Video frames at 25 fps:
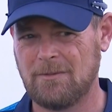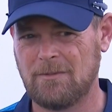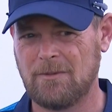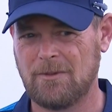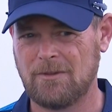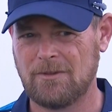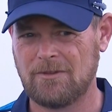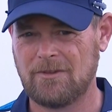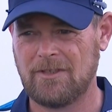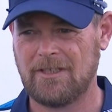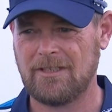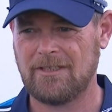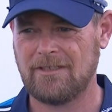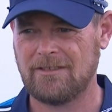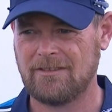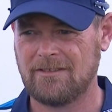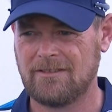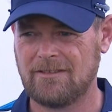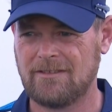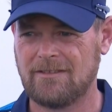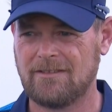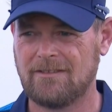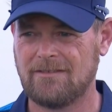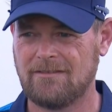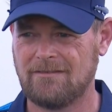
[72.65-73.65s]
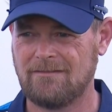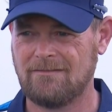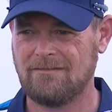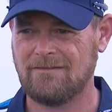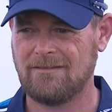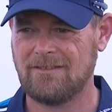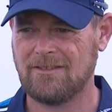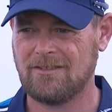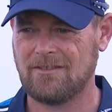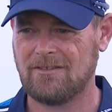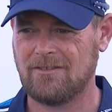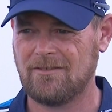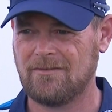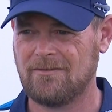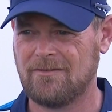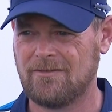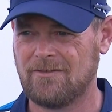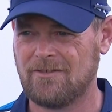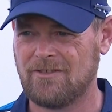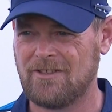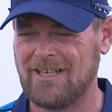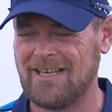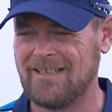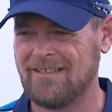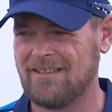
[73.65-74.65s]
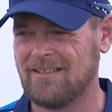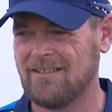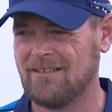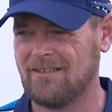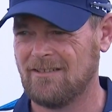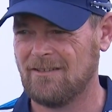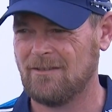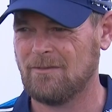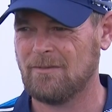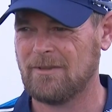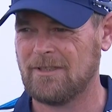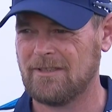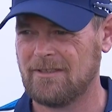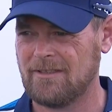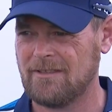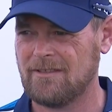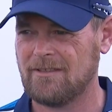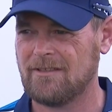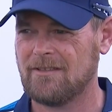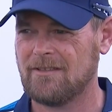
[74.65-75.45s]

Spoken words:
My ball striking's sort of trending a little bit.